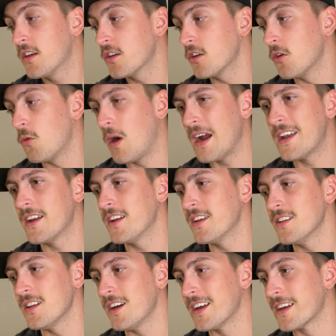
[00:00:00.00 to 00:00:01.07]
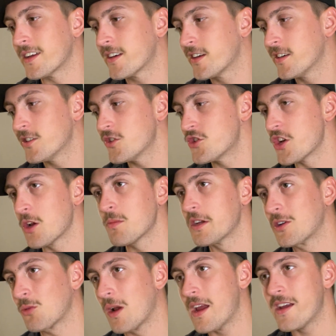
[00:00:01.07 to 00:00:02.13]
you know, why didn't like Jerami
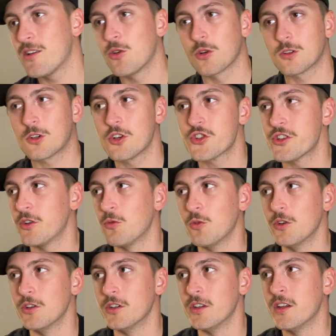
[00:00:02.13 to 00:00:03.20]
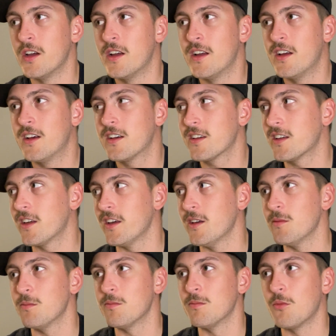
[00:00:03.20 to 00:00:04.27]
Grant or Christian Wood
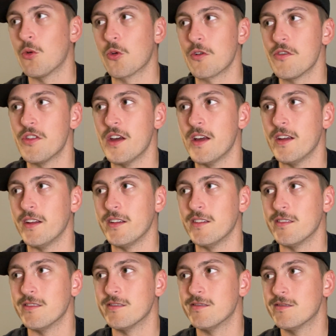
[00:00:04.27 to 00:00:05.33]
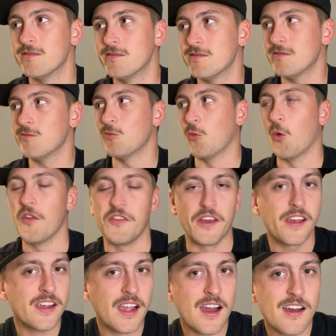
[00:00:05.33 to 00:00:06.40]
get more than what
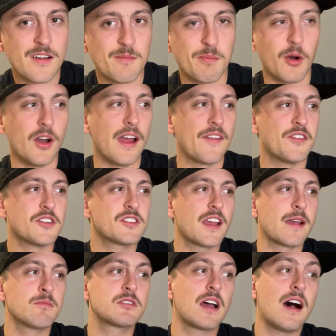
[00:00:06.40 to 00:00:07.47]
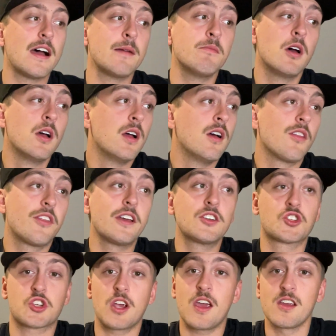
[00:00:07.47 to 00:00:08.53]
they got. But at the same time,
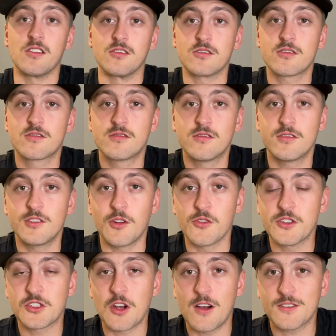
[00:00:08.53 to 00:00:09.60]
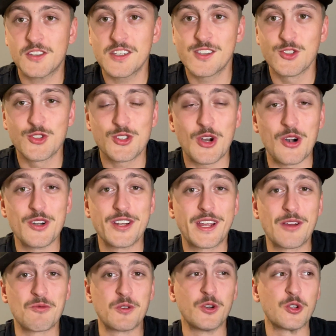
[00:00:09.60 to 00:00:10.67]
things change. You know, this offseason starting to
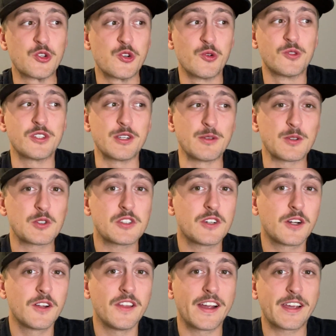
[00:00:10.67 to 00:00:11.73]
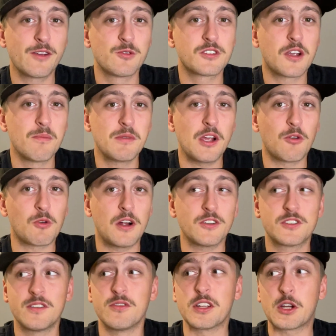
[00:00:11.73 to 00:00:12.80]
get real juicy. It was looking like it was going to be a
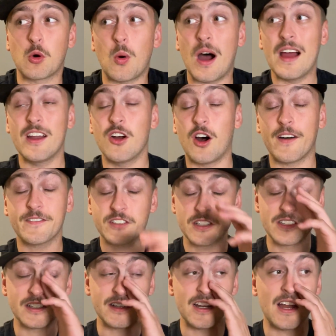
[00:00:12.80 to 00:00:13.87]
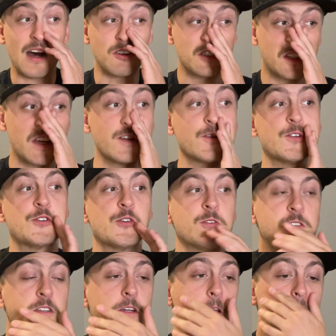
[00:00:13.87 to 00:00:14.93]
relatively quiet offseason, and now it's getting
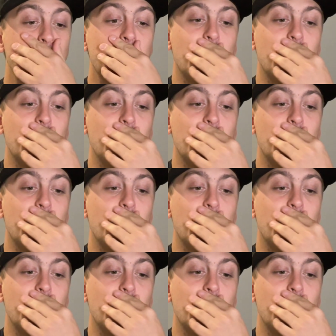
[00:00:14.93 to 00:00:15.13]
juicy.